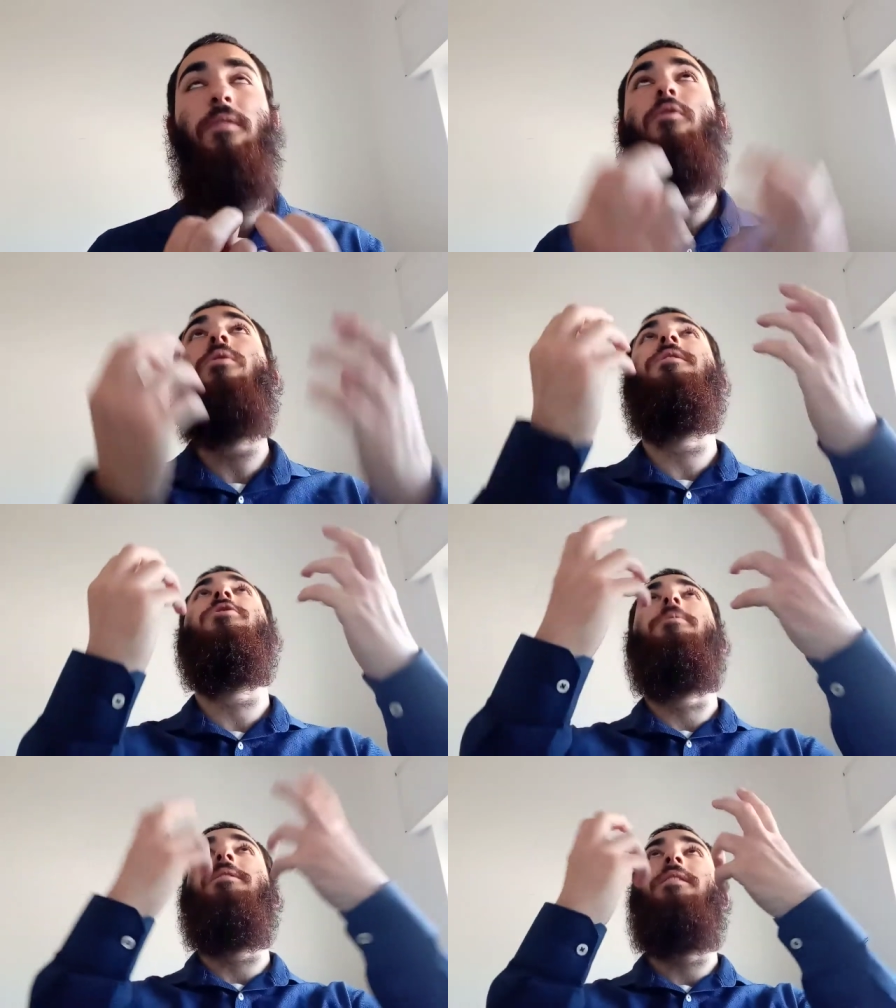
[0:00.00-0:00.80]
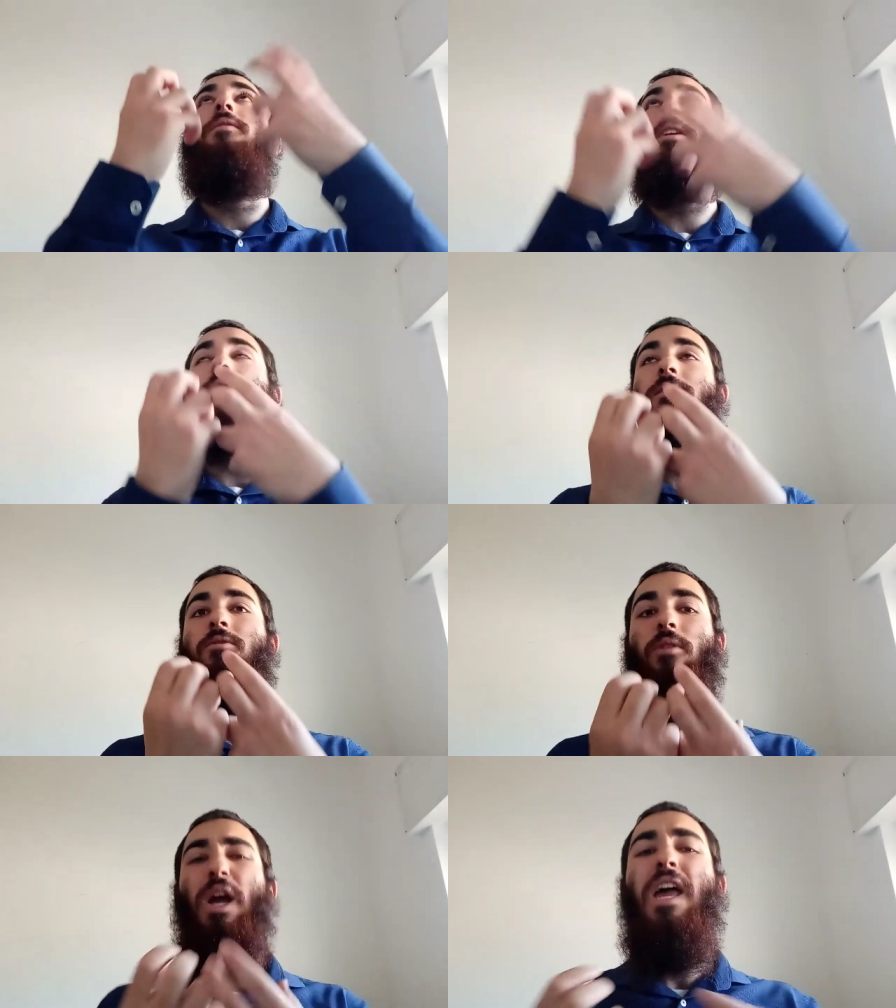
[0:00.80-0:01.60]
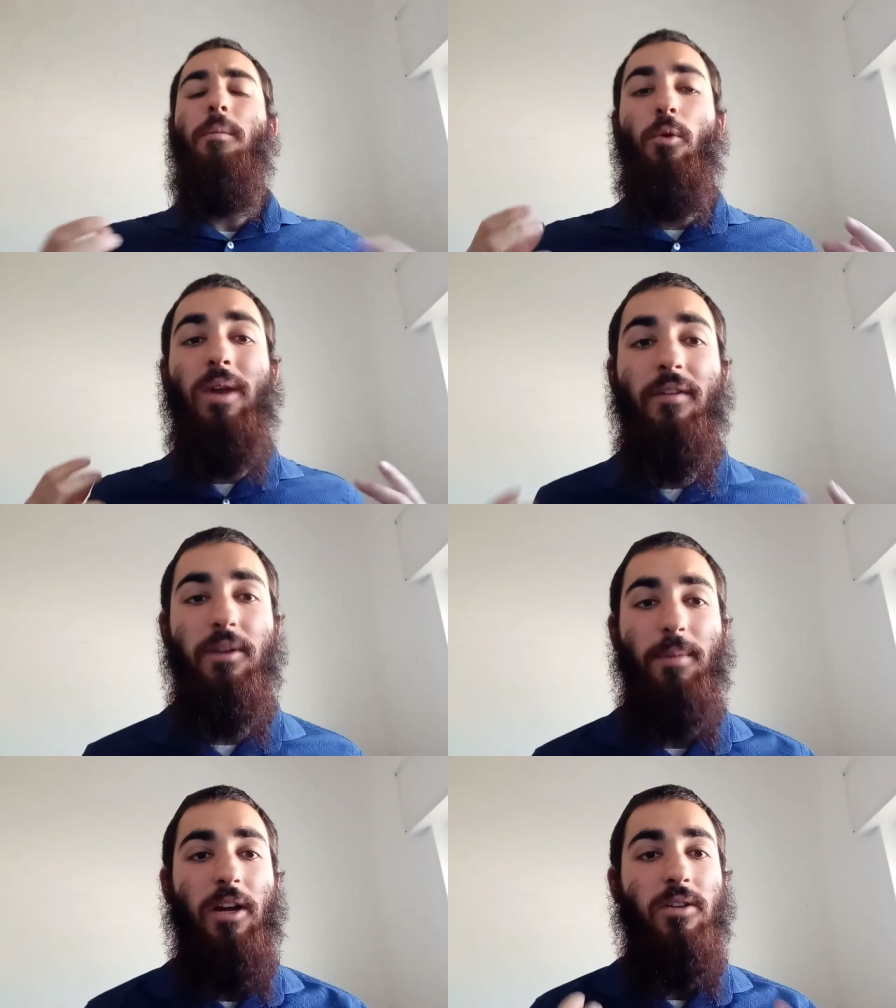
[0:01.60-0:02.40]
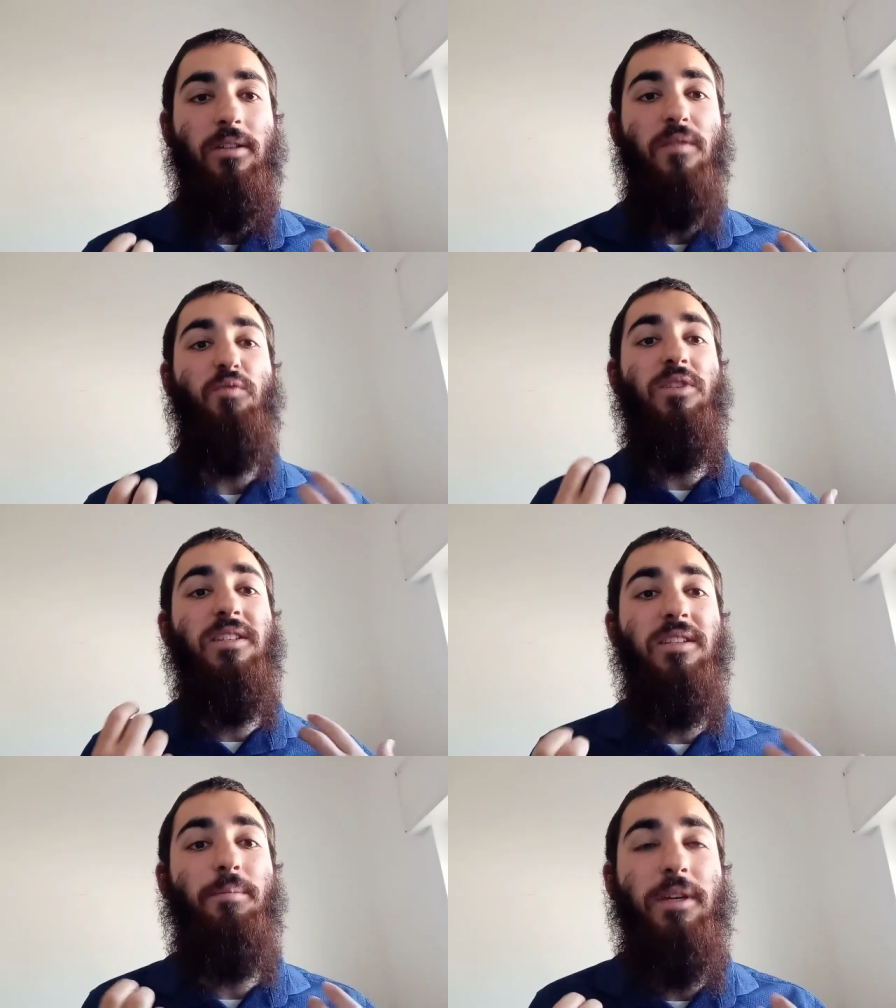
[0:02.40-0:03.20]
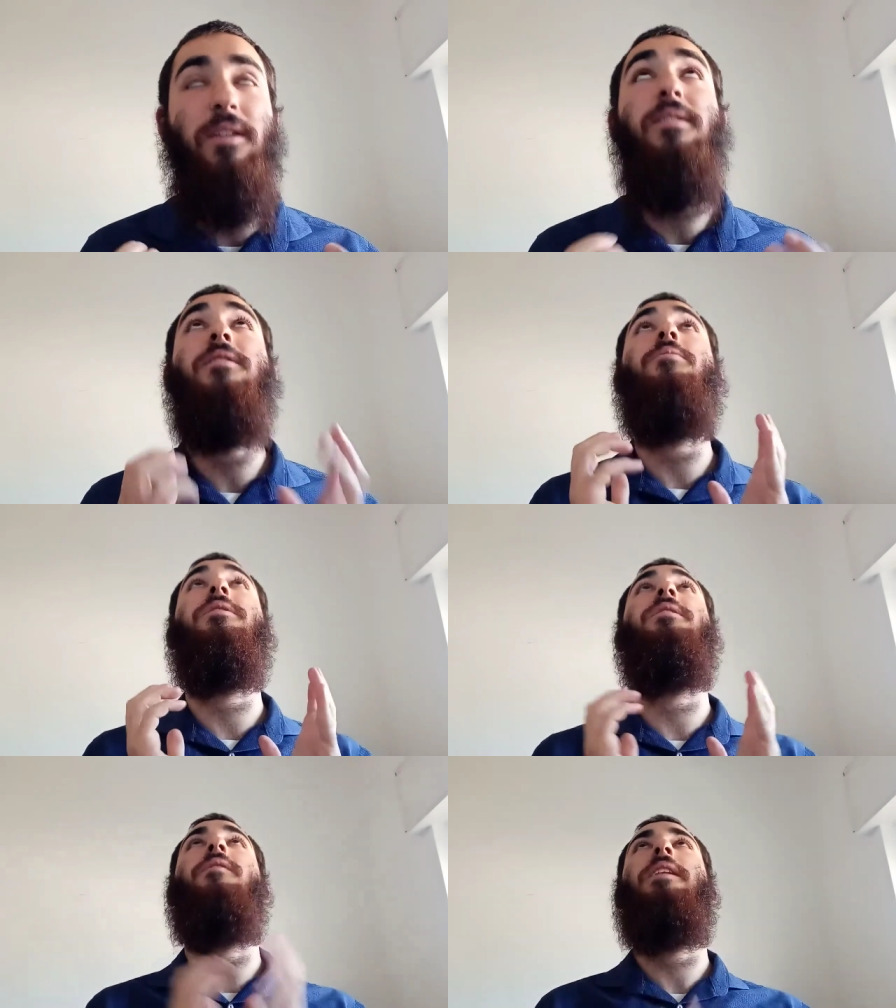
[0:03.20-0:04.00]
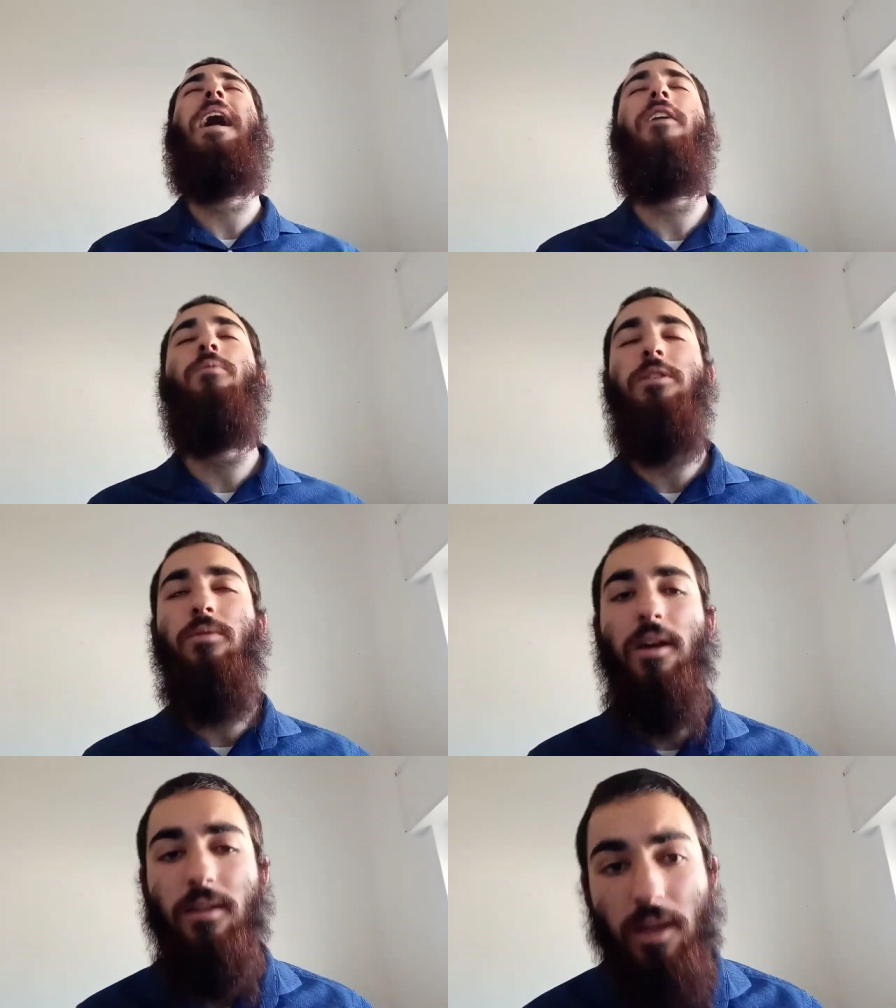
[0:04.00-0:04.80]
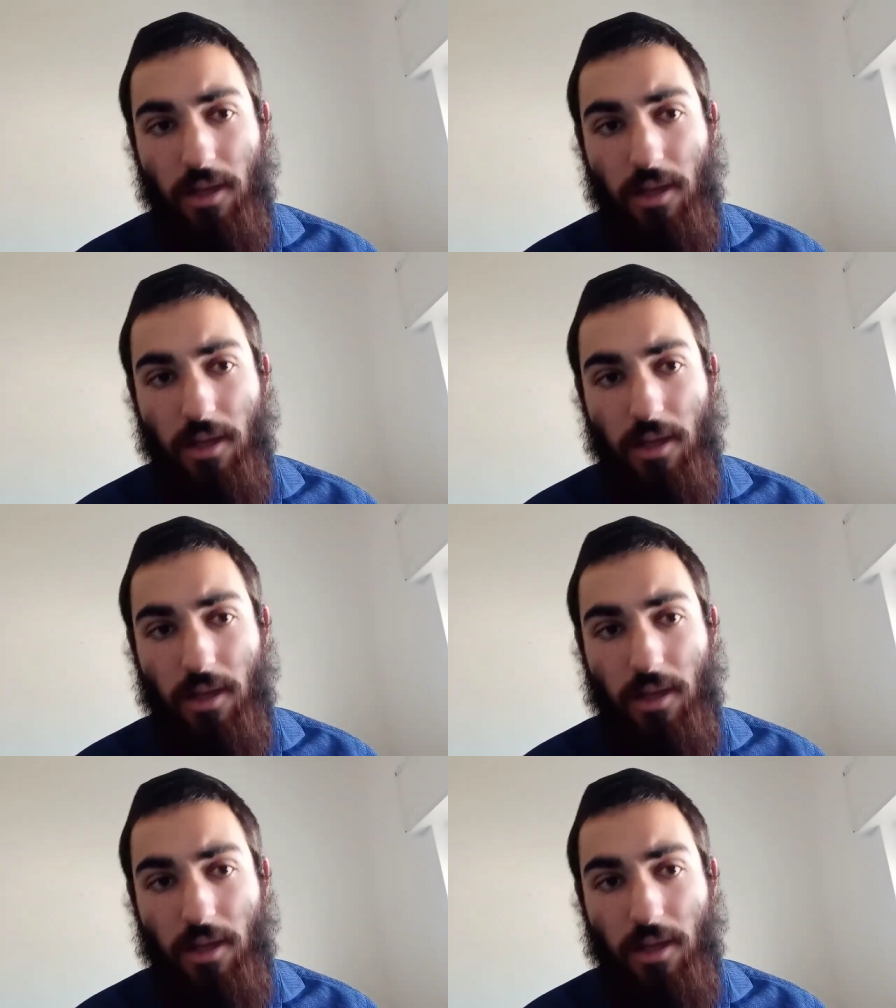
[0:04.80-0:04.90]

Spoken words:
Of course, Hashem is giving us the Torah, but we have to make ourselves recipients to receive it. How do we do that?